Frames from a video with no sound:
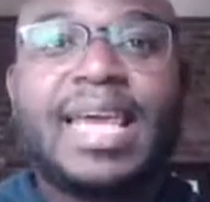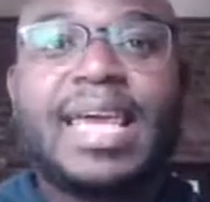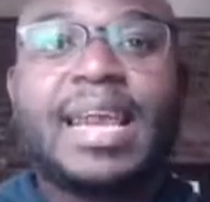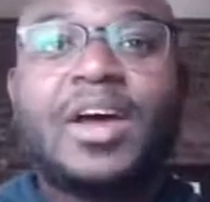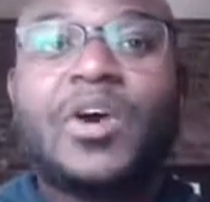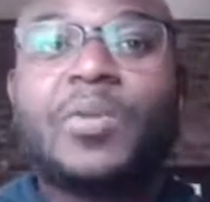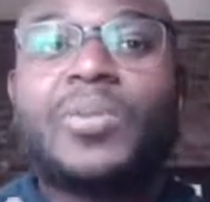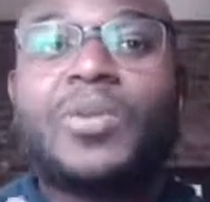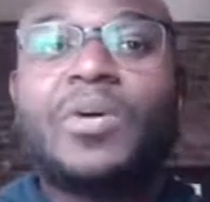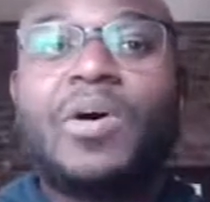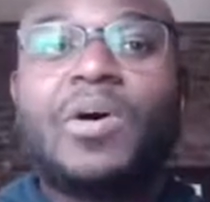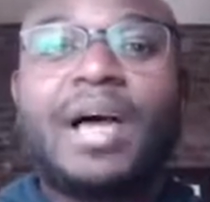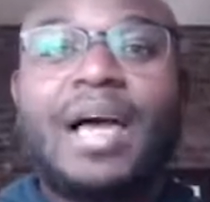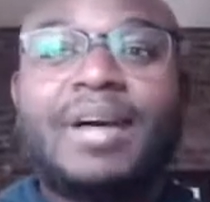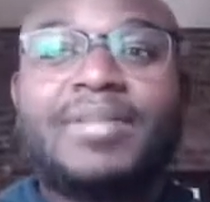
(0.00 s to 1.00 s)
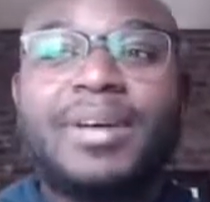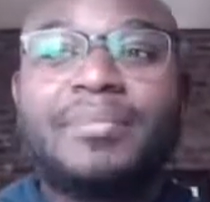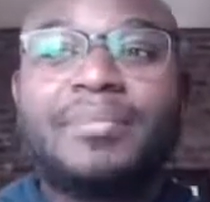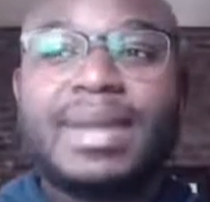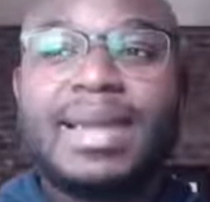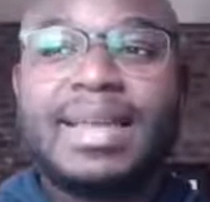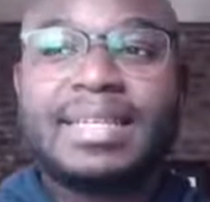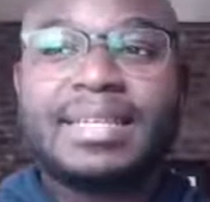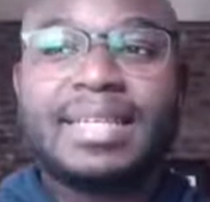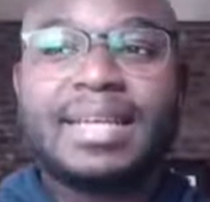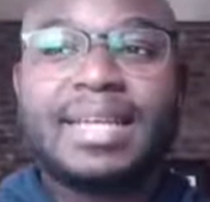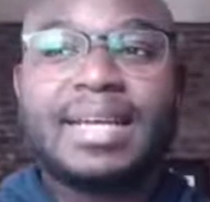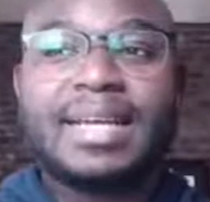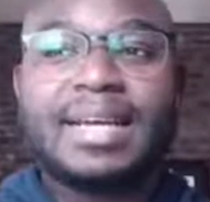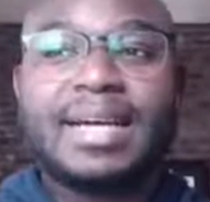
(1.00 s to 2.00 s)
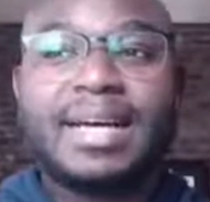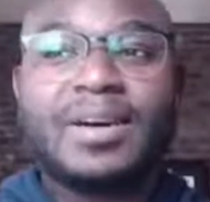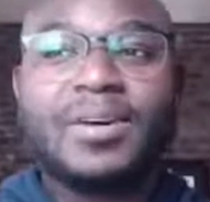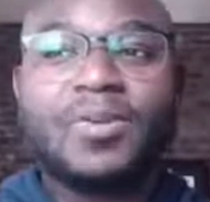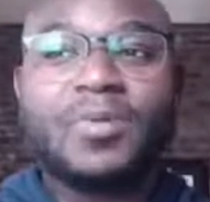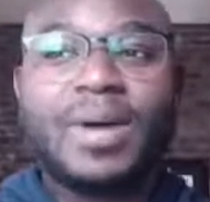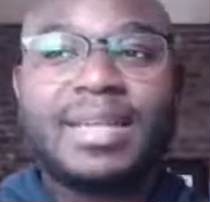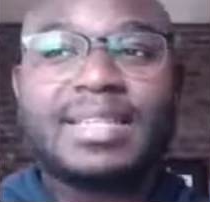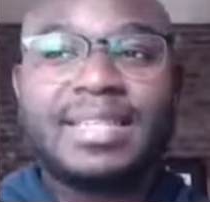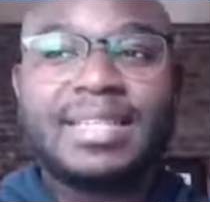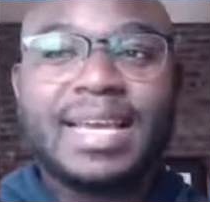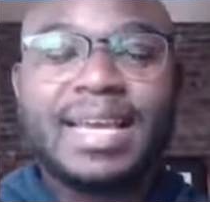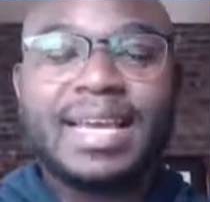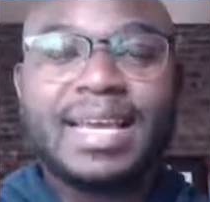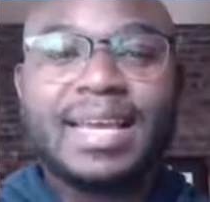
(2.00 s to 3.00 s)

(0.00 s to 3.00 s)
And I hope you all have an amazing Wednesday.